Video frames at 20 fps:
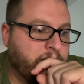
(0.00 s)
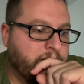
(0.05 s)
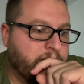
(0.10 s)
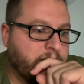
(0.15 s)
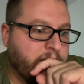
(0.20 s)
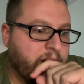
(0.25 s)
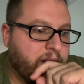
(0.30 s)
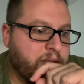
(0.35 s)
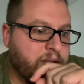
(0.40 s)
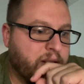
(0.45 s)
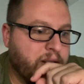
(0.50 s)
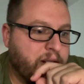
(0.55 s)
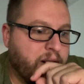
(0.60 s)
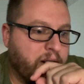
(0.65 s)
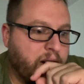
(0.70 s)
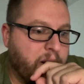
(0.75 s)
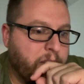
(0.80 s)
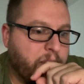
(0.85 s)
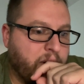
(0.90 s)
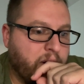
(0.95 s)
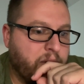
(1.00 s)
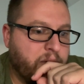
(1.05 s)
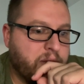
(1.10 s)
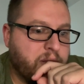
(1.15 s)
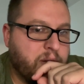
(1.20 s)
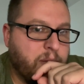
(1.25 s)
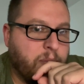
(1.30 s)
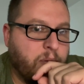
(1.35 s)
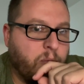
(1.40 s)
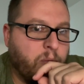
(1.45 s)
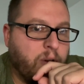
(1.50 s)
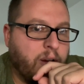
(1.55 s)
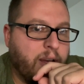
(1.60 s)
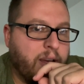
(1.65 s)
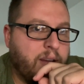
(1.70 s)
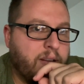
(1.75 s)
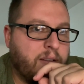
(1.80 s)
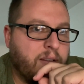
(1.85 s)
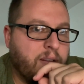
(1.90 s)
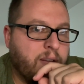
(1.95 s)
Here's the TRD Pro in super
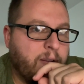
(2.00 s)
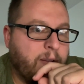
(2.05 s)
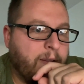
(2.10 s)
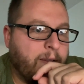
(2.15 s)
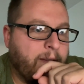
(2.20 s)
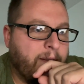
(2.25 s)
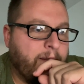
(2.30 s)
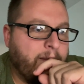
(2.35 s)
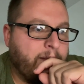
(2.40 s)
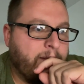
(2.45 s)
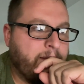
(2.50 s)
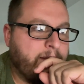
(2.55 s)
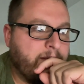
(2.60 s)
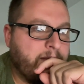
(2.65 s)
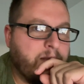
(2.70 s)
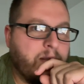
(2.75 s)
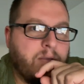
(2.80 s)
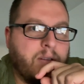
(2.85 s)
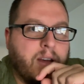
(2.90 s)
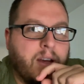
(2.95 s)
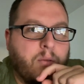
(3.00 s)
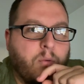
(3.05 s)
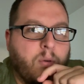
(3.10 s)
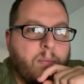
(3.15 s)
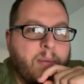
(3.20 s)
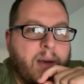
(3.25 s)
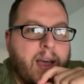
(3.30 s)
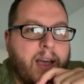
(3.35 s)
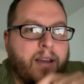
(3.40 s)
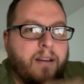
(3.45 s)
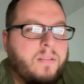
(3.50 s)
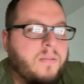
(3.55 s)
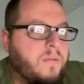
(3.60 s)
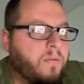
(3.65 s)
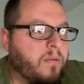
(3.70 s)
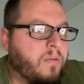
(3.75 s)
white. Okay, we're back.